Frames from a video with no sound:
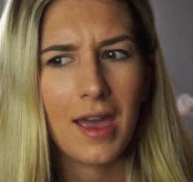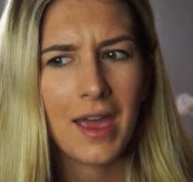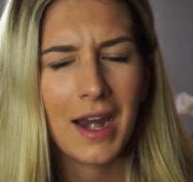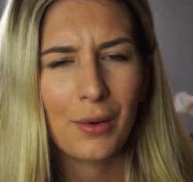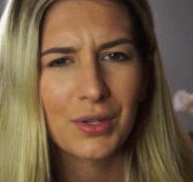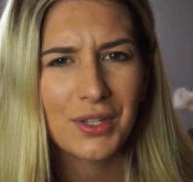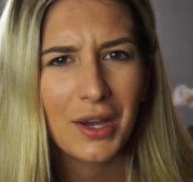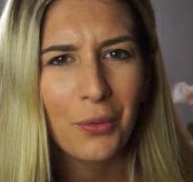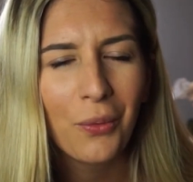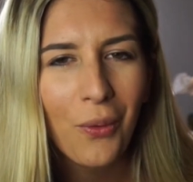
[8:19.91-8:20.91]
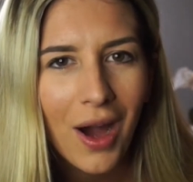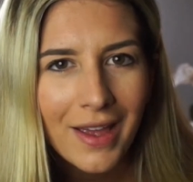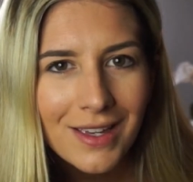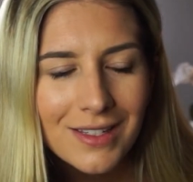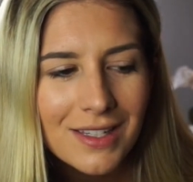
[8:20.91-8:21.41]
And I was like,
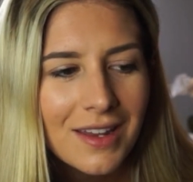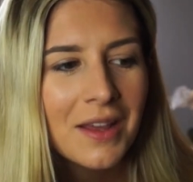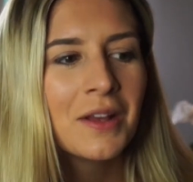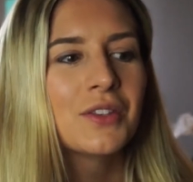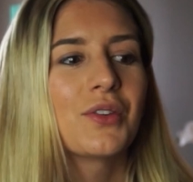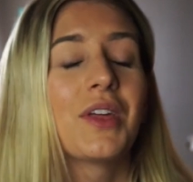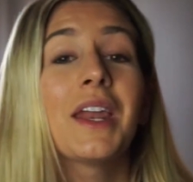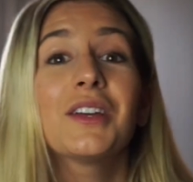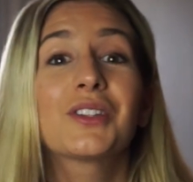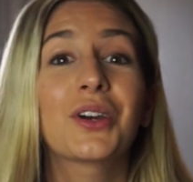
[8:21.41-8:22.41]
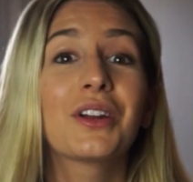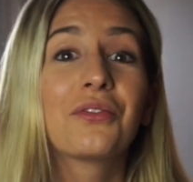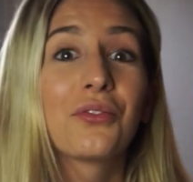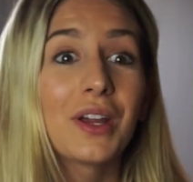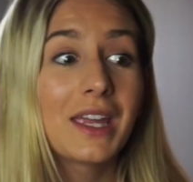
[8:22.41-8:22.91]
what? So then I started
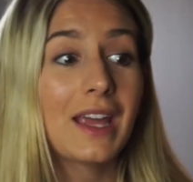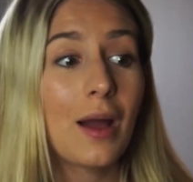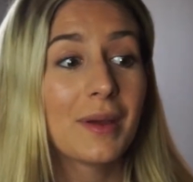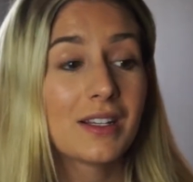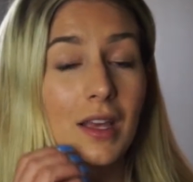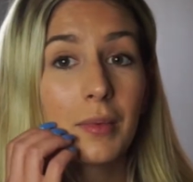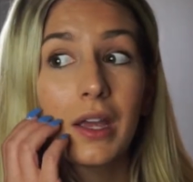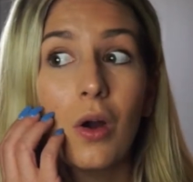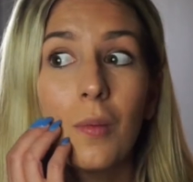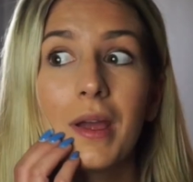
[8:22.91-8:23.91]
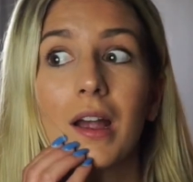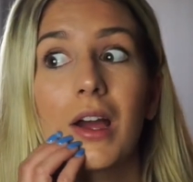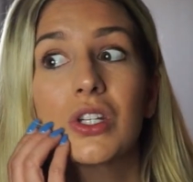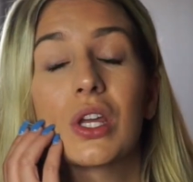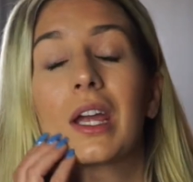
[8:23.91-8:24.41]
freaking out because I'm like, oh my
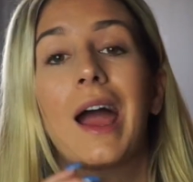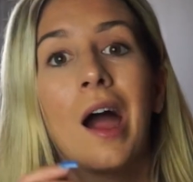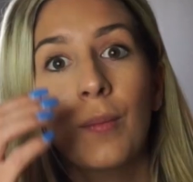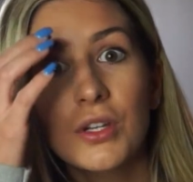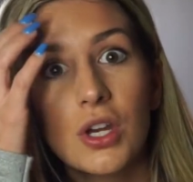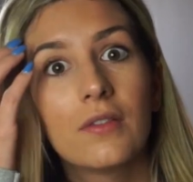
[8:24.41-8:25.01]
gosh, like how much